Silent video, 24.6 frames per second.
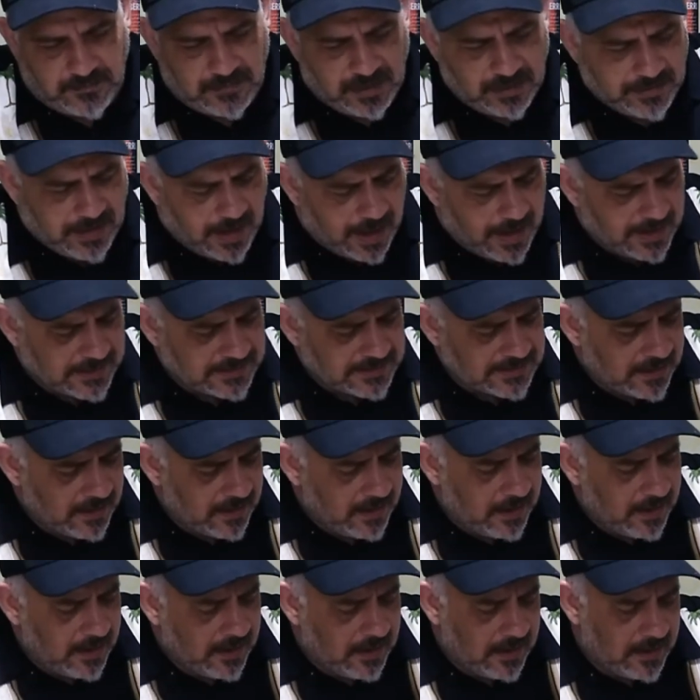guys,
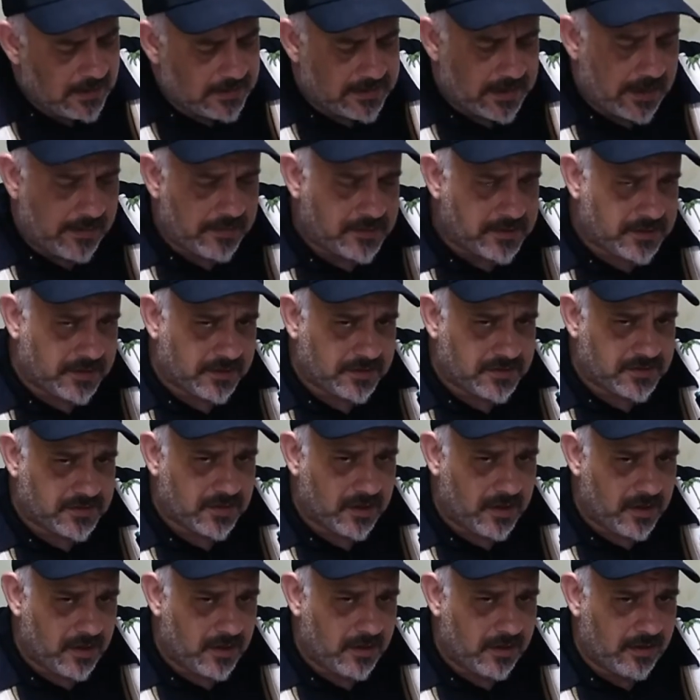temperature
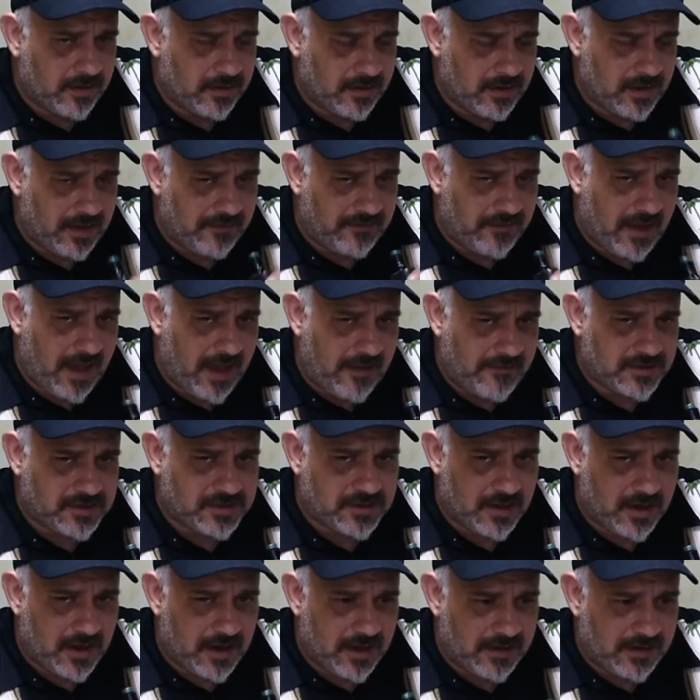control, if you haven't
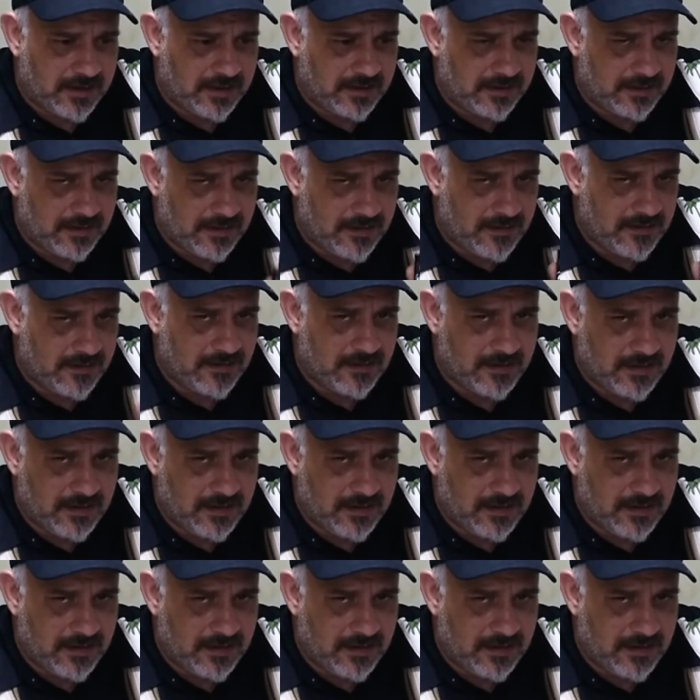tried it,